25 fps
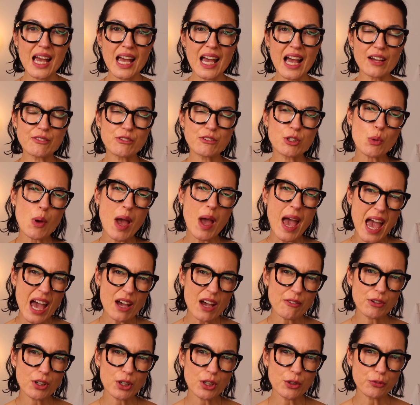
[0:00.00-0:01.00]
Have you
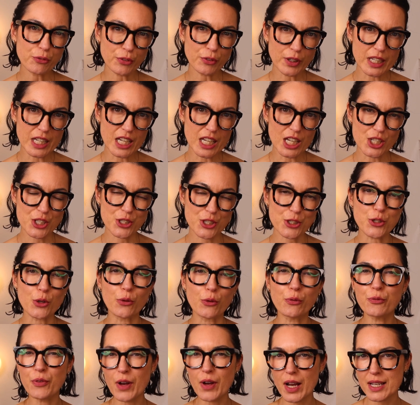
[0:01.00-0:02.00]
ever finished your
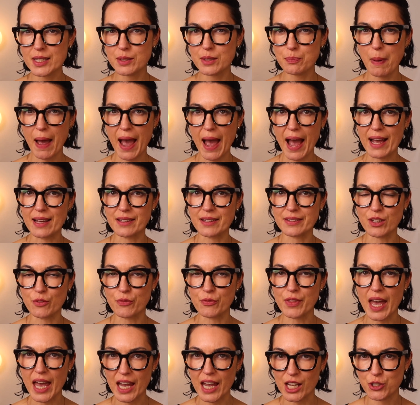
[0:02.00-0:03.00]
first pass
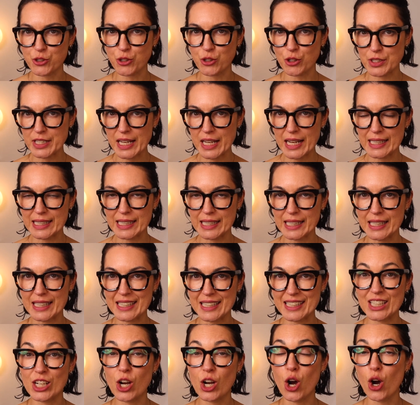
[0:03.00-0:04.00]
of the hairstroke
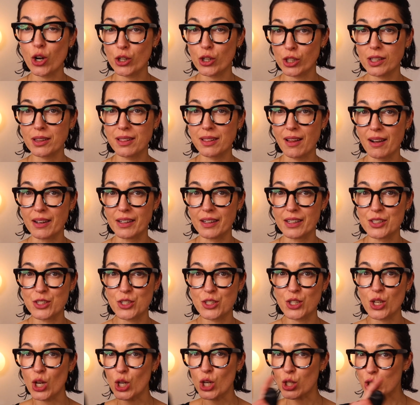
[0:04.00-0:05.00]
technique on a
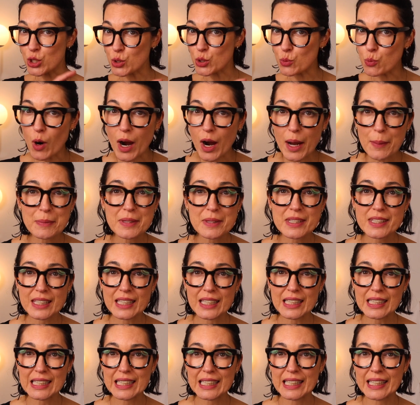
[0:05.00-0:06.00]
client? You wipe the
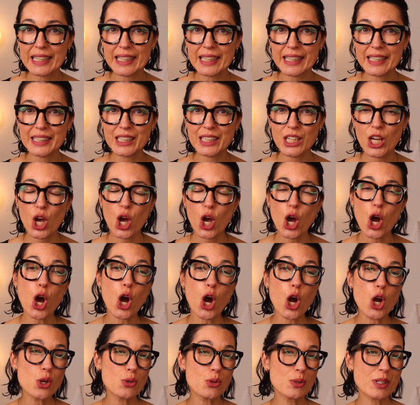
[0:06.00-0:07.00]
skin clean,
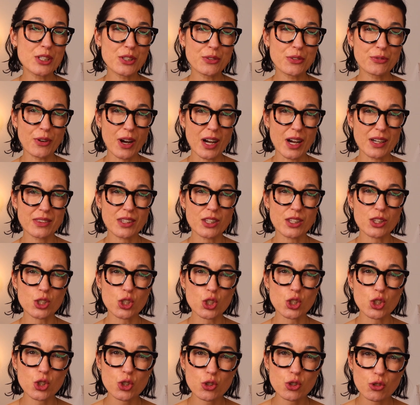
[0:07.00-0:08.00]
only to find that the
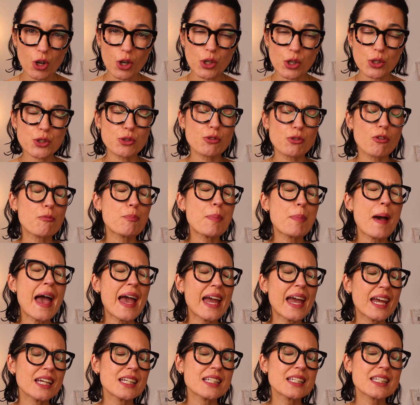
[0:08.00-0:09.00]
strokes you have
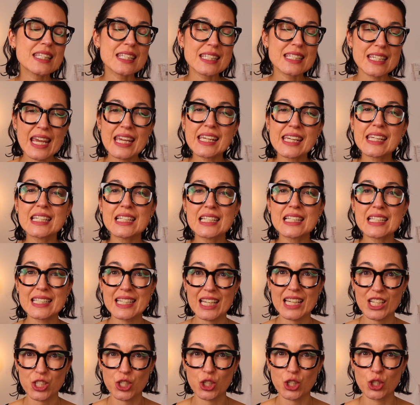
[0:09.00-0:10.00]
painstakingly
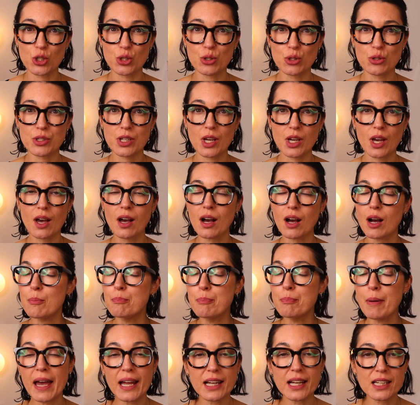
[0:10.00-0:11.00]
tattooed are
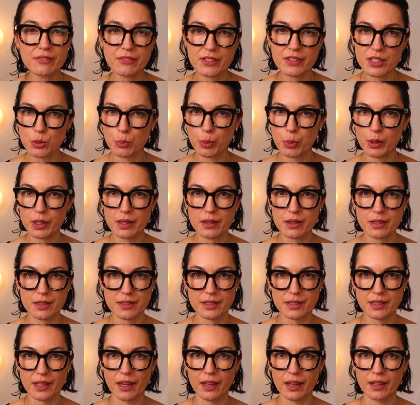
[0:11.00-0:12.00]
barely visible in the
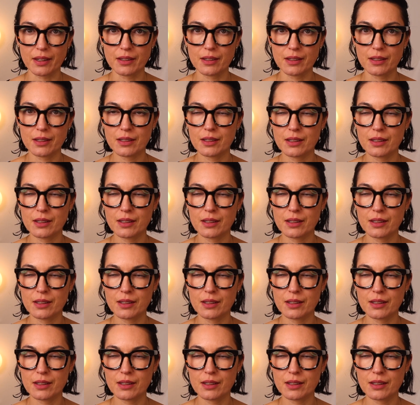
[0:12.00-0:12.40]
skin.